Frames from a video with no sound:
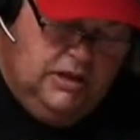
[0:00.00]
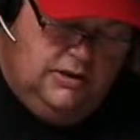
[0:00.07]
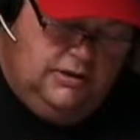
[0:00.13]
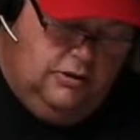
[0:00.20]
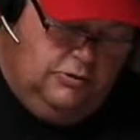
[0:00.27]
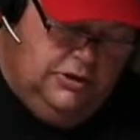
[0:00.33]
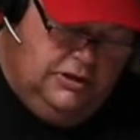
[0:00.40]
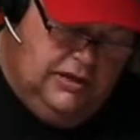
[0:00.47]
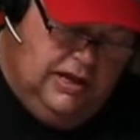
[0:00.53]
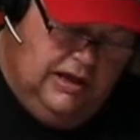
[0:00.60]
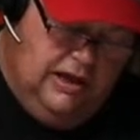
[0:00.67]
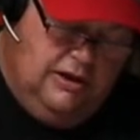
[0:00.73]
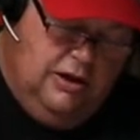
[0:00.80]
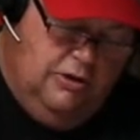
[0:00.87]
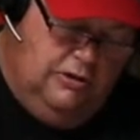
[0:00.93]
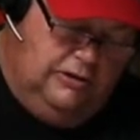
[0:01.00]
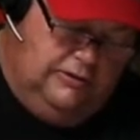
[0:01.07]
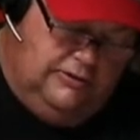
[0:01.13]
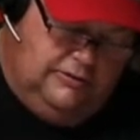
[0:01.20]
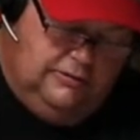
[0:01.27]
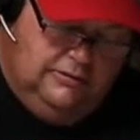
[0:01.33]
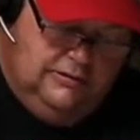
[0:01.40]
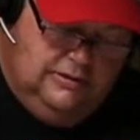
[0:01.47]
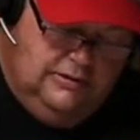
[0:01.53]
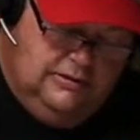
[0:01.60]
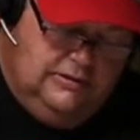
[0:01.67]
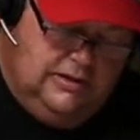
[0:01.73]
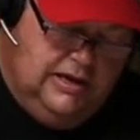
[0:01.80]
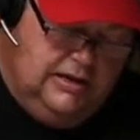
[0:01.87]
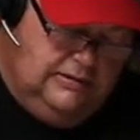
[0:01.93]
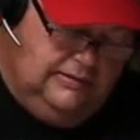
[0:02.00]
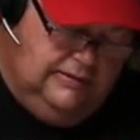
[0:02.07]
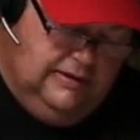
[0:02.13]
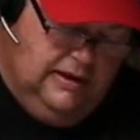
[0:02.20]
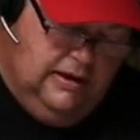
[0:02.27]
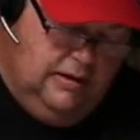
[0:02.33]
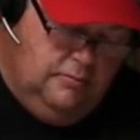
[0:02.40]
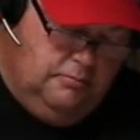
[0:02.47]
The only thing I notice that at